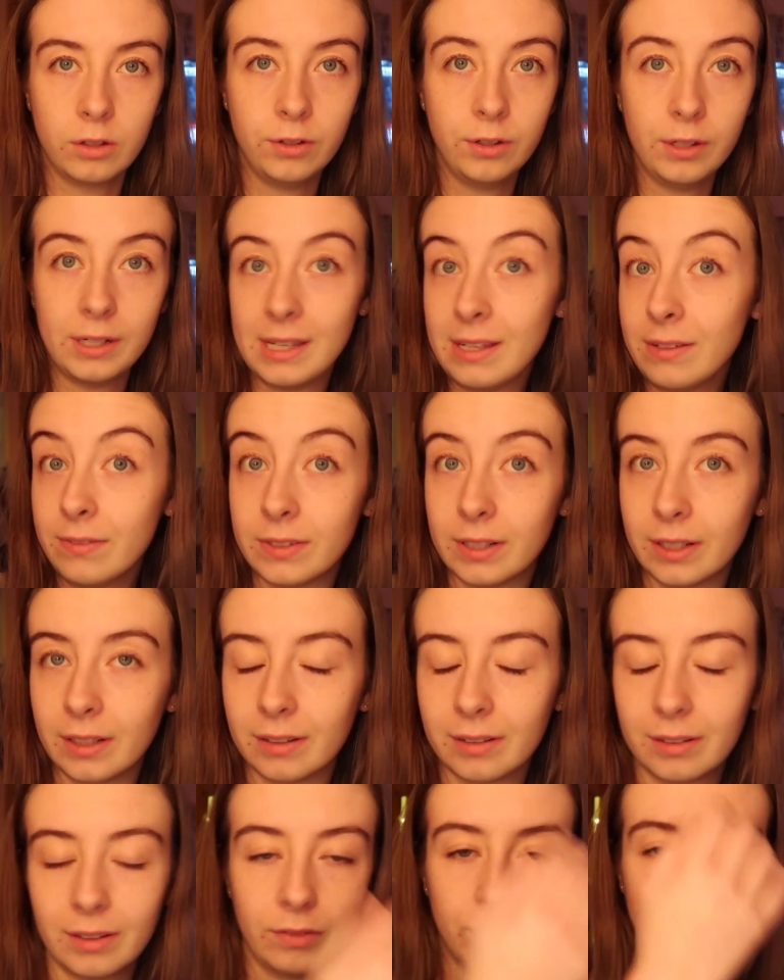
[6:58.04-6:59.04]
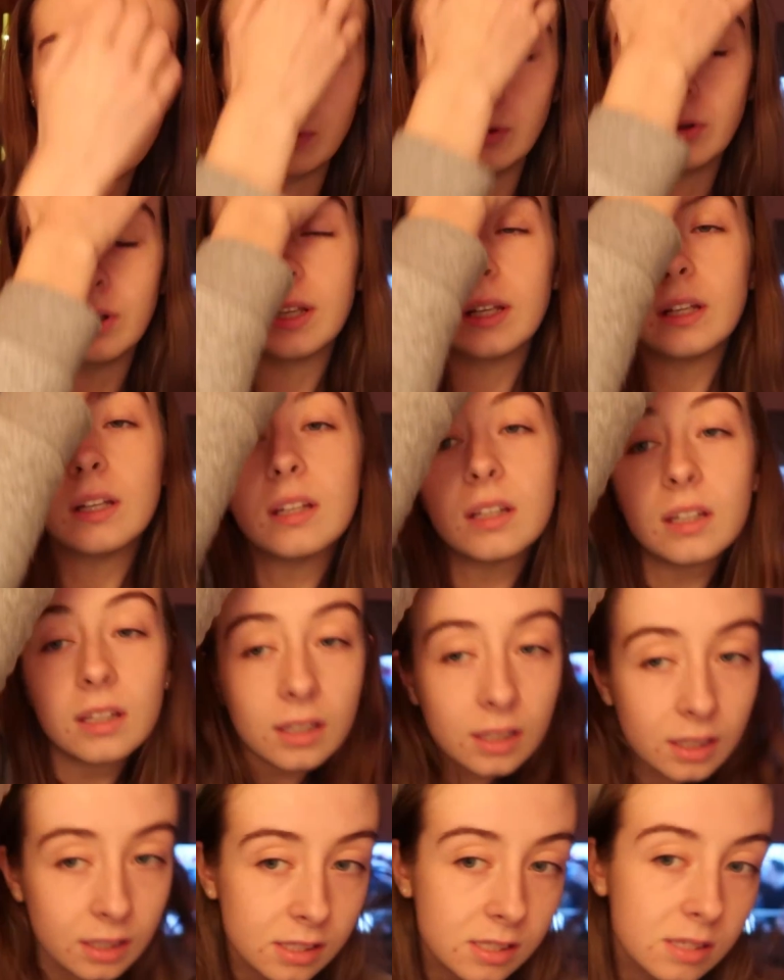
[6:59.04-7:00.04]
Good evening, everybody.
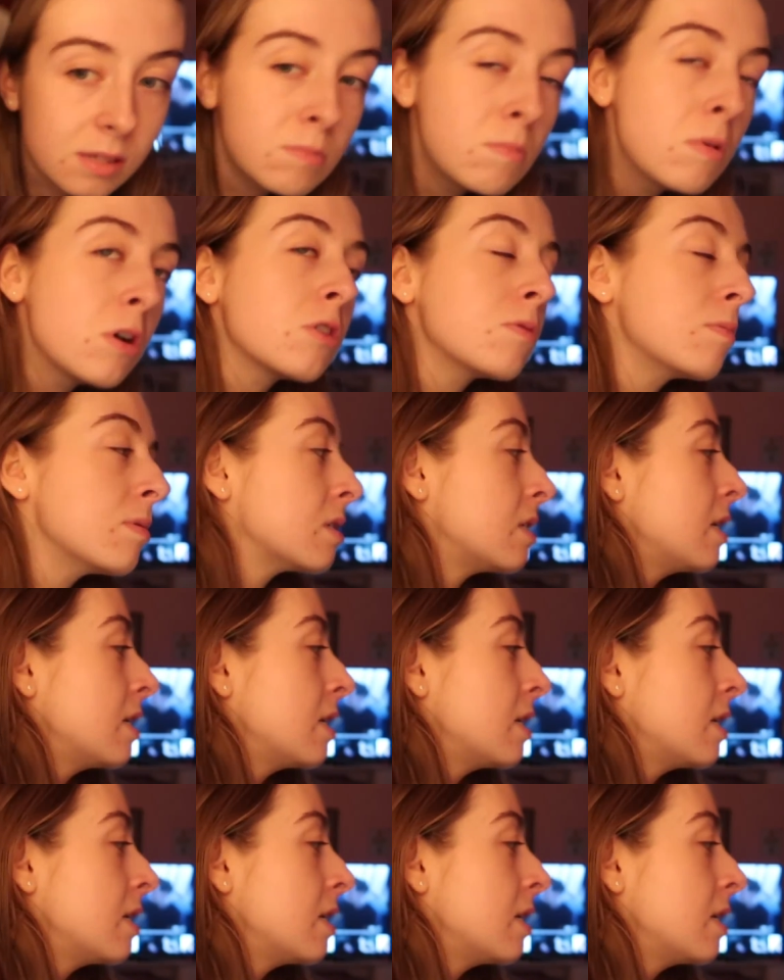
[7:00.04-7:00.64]
It's much